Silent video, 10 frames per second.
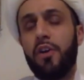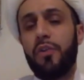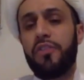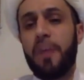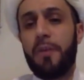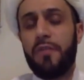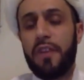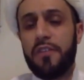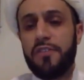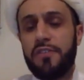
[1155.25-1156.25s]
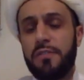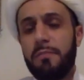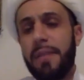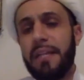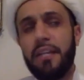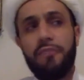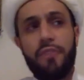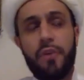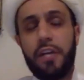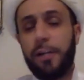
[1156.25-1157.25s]
you know, some of us may live
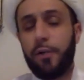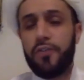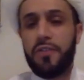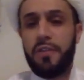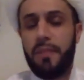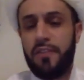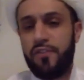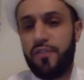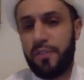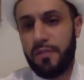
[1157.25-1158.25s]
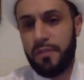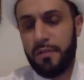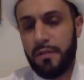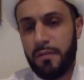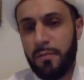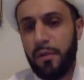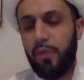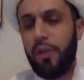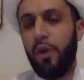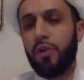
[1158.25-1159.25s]
very close to the masjid,
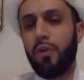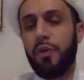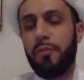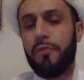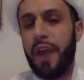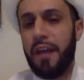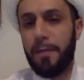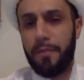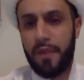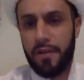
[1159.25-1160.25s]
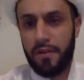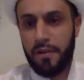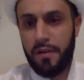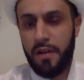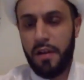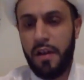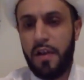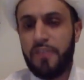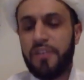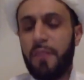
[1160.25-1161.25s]
but we don't go to Friday prayer.
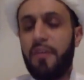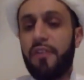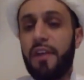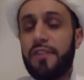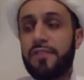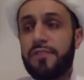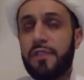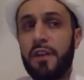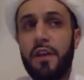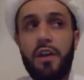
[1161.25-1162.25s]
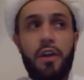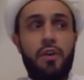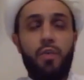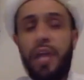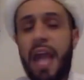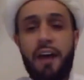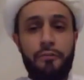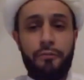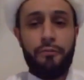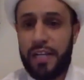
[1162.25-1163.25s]
Some of us, we
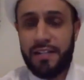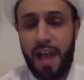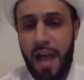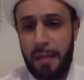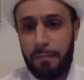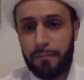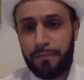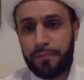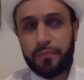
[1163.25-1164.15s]
have free time,